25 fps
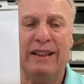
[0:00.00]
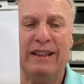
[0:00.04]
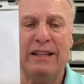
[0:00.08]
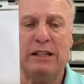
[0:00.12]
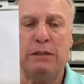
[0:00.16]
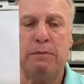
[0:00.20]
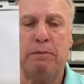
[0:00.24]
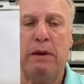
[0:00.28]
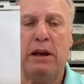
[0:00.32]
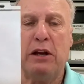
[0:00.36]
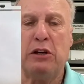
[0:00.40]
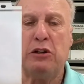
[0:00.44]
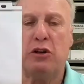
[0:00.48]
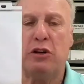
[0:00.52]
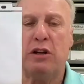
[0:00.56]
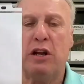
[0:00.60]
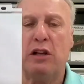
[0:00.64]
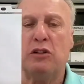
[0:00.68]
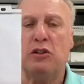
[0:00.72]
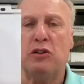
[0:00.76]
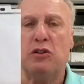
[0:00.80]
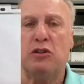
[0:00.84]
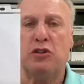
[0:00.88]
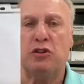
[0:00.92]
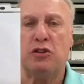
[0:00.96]
This picture
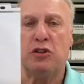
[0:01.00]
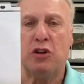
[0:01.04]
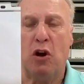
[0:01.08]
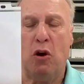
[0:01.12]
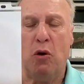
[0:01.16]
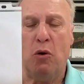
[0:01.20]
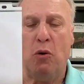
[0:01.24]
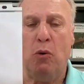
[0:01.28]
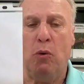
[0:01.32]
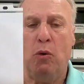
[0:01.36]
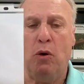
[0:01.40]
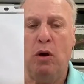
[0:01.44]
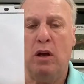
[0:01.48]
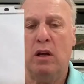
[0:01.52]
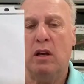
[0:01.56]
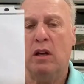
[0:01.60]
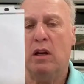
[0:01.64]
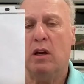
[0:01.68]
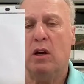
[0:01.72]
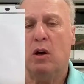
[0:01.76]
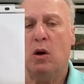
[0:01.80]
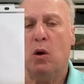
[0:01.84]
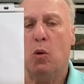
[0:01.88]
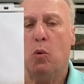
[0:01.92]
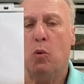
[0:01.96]
doesn't show
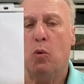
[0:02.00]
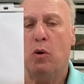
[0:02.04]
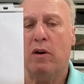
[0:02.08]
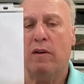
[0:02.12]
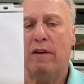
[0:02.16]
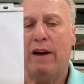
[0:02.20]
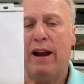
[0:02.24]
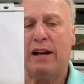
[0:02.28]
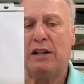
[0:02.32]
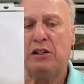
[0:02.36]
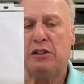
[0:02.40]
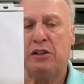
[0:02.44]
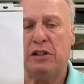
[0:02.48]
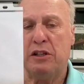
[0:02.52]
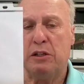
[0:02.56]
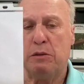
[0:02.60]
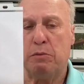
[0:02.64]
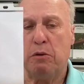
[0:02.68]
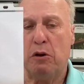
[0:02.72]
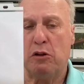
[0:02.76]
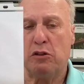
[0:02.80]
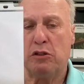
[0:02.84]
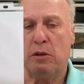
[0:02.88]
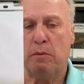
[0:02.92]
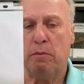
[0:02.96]
where we're actually
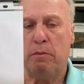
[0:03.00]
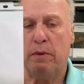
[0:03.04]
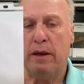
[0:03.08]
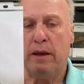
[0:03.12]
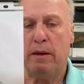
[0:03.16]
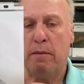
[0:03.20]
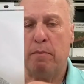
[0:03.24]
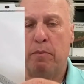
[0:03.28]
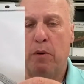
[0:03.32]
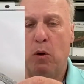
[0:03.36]
supposed to be,